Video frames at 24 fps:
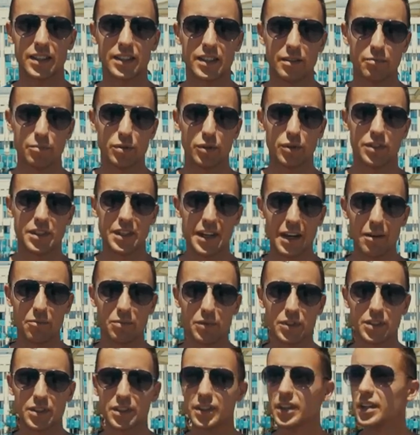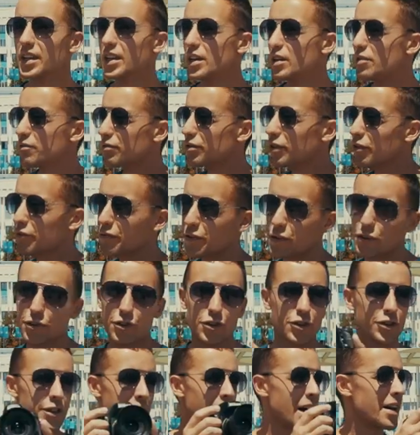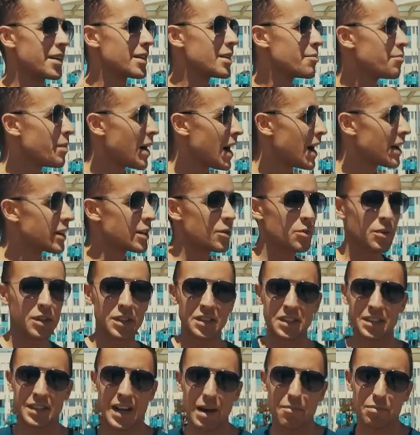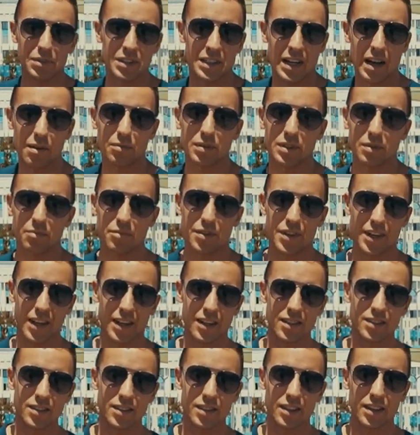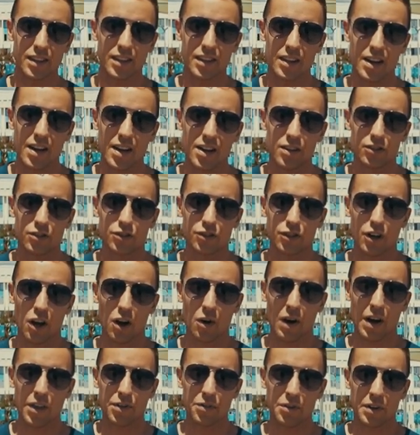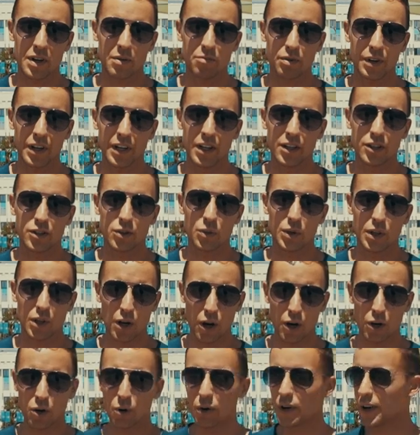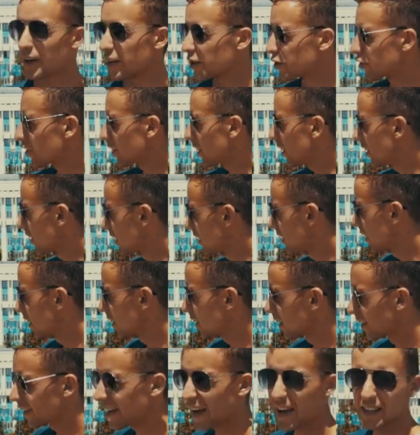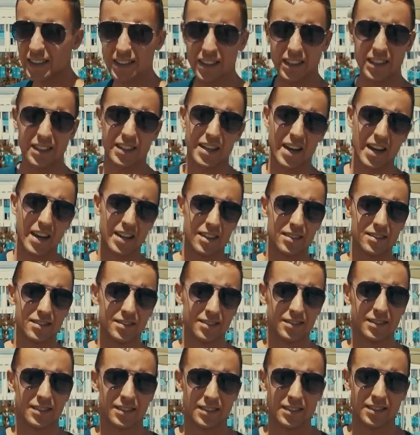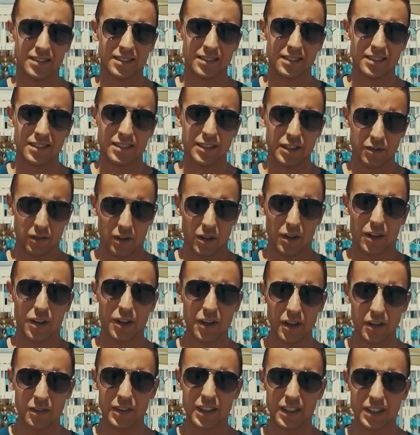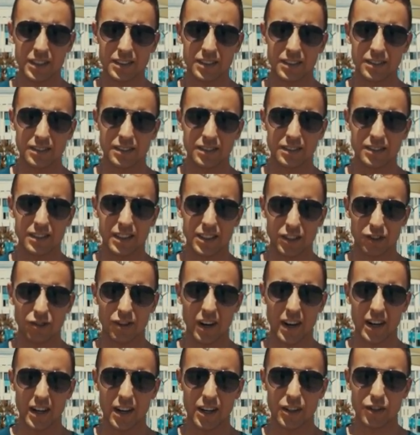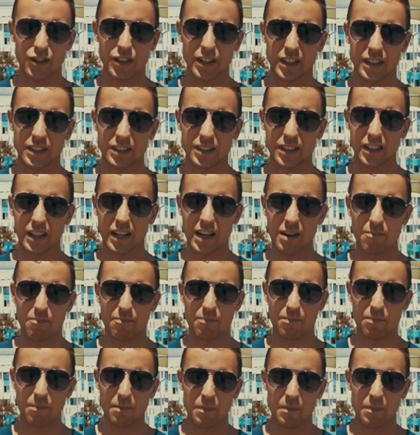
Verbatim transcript: simple tips for if you're just out and about and you want to snap snap some things. So I thought I'd bring you to a local country, Kazakhstan. You've all heard of it. It's a great country, so come.